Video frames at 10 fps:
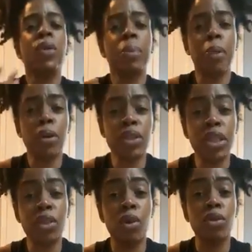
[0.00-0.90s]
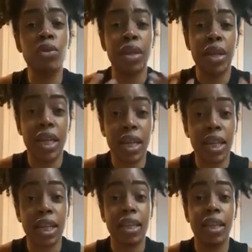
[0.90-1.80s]
And when a person is going through their
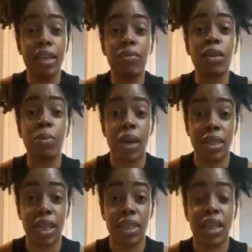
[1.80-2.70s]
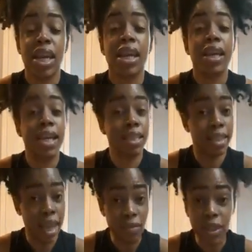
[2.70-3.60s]
healing and deliverance process,
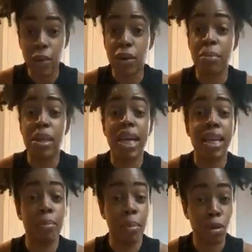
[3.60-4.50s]
it's definitely going to be an